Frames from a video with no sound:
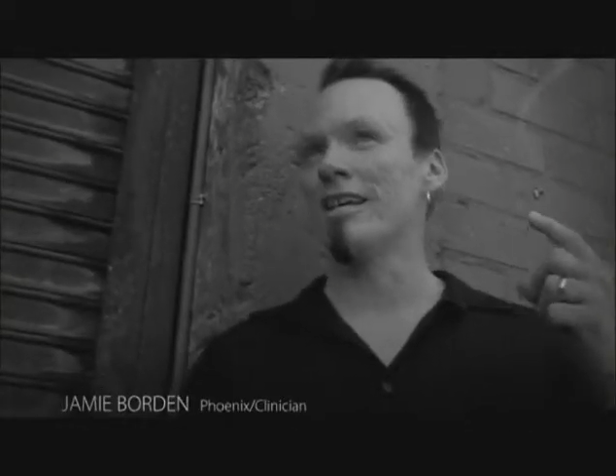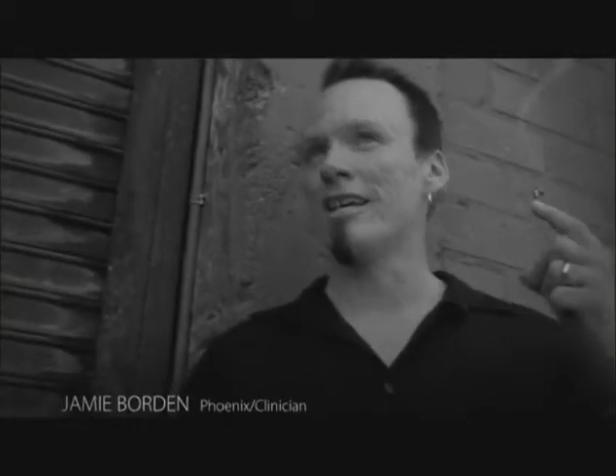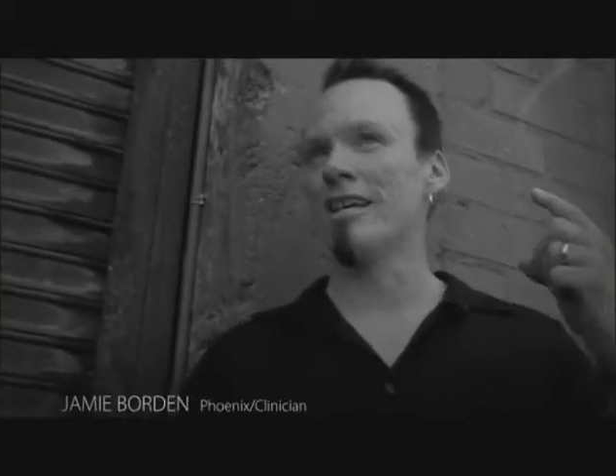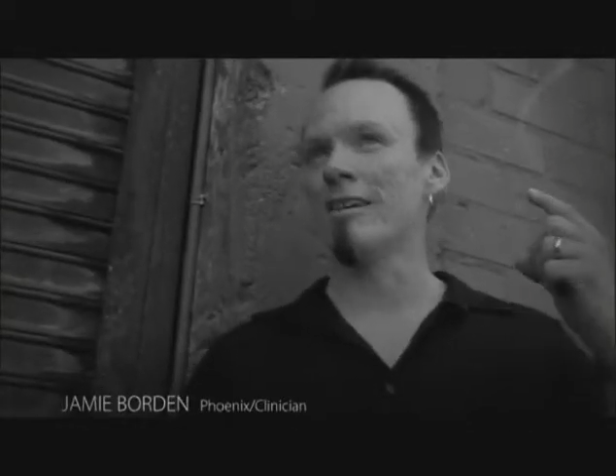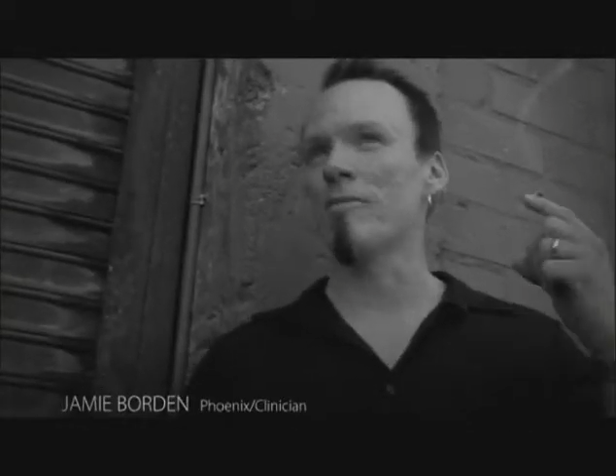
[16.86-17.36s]

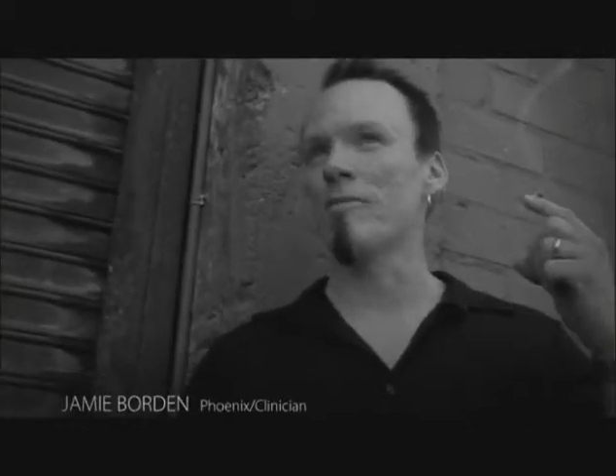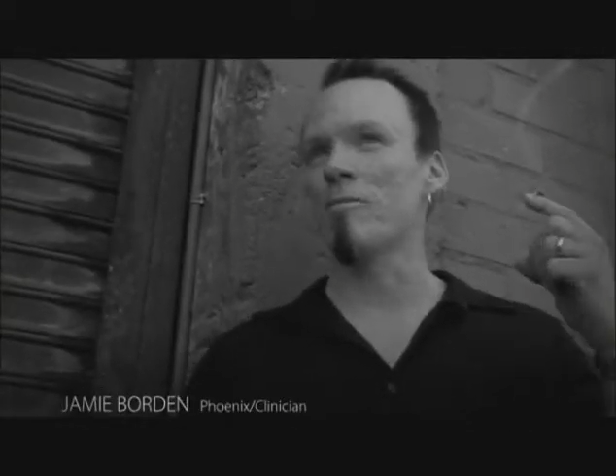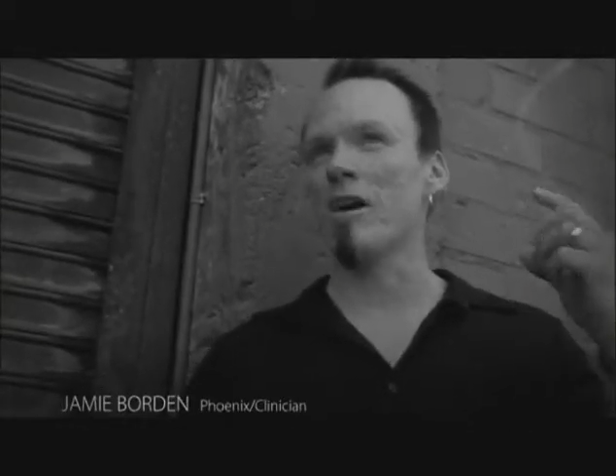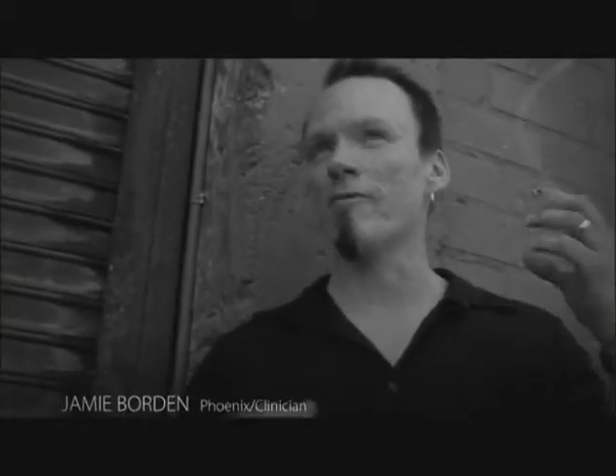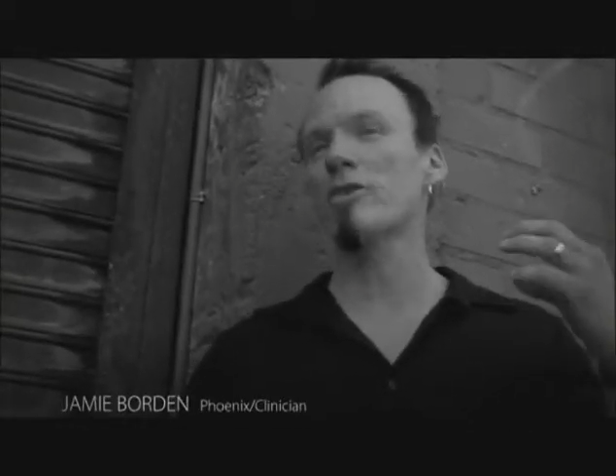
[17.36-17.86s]
in
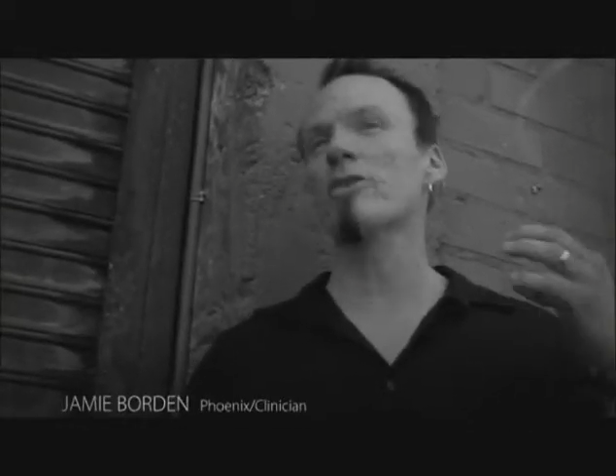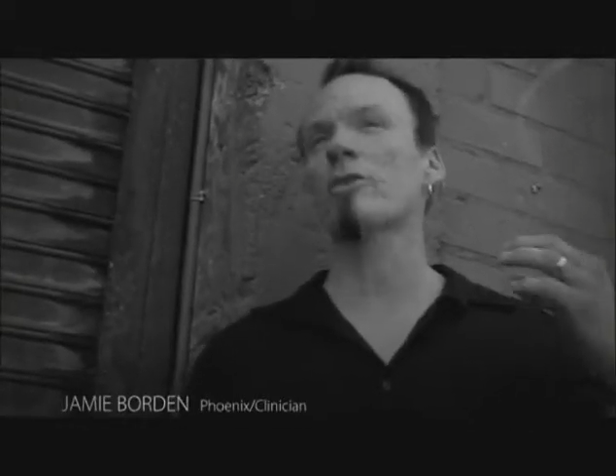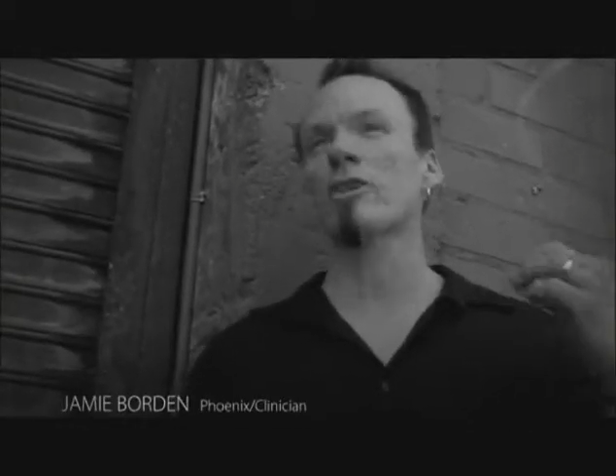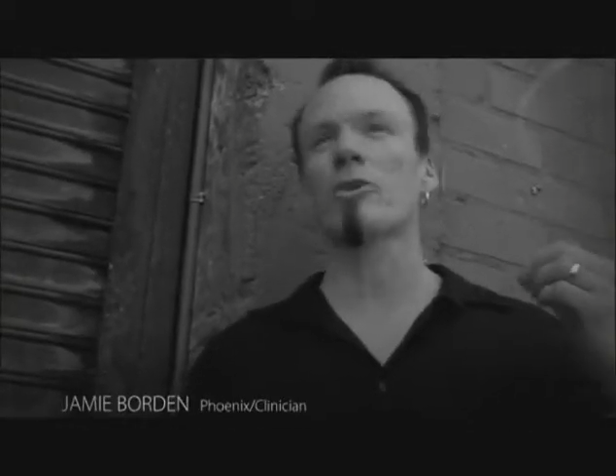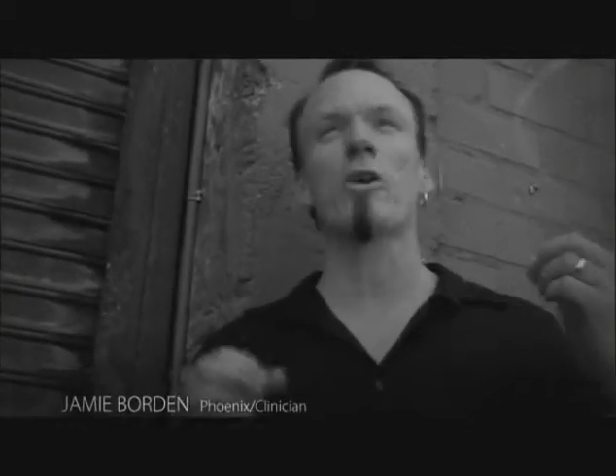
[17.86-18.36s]
my
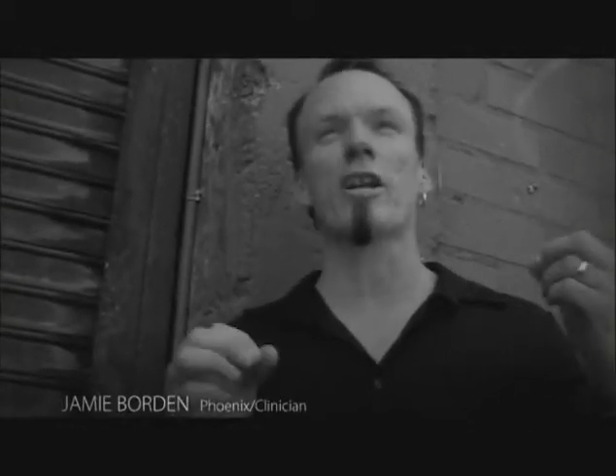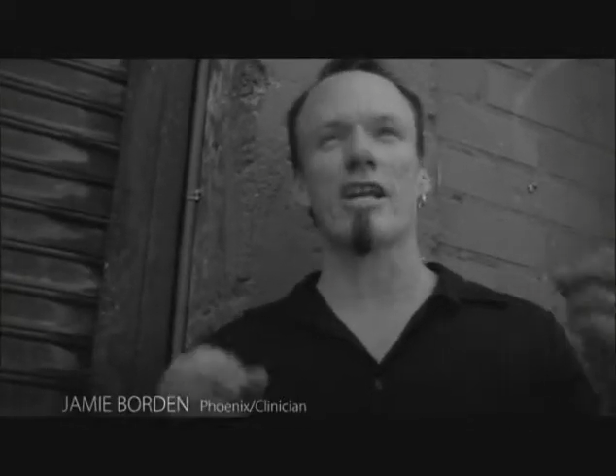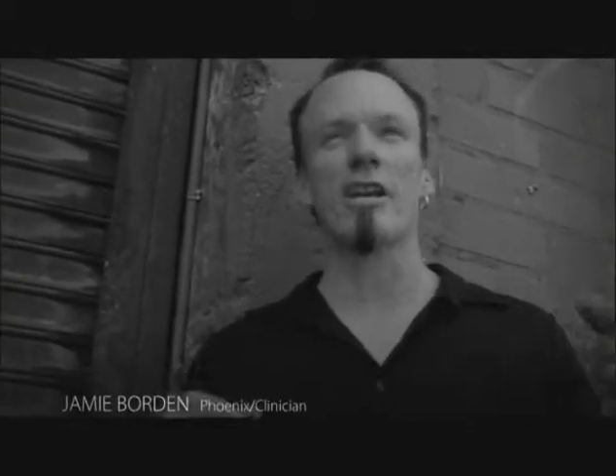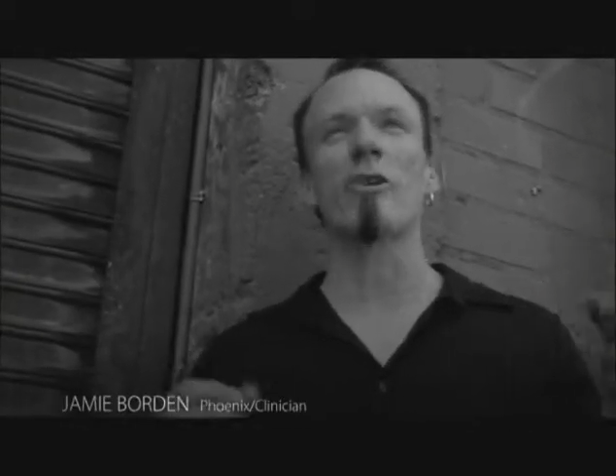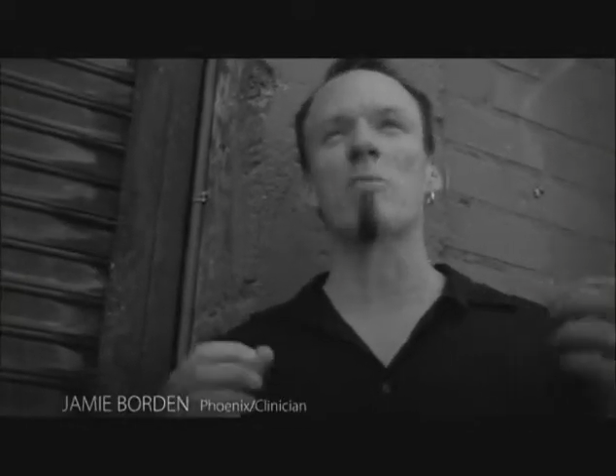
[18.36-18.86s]
physical ear what
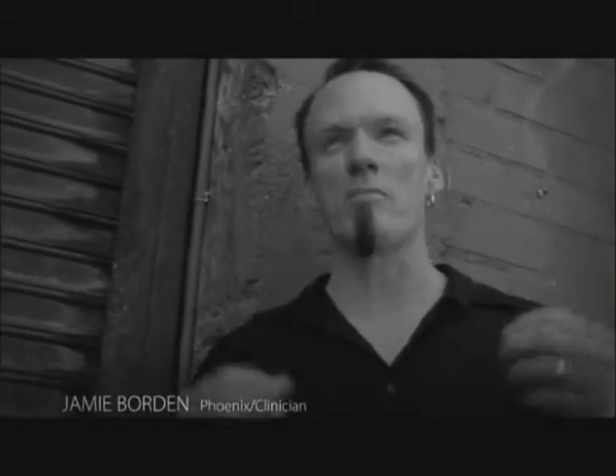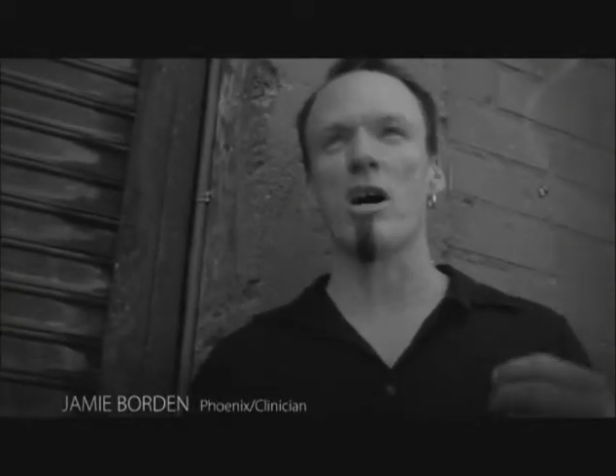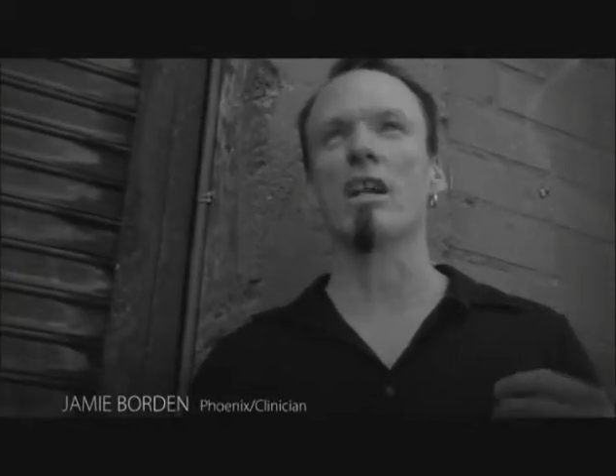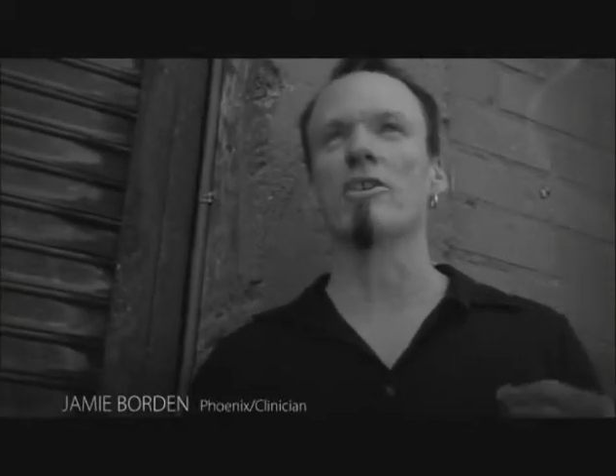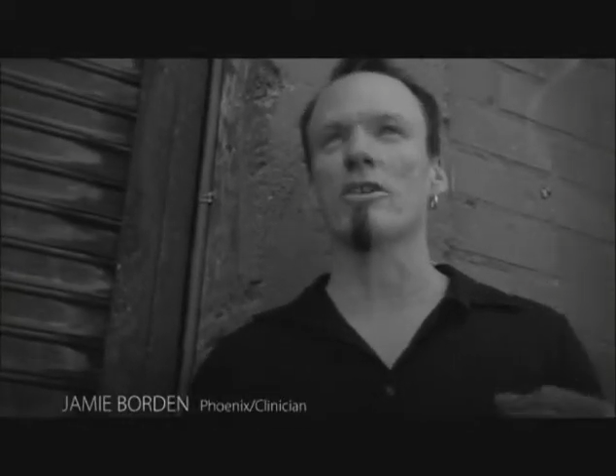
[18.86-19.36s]
I hear in my mind's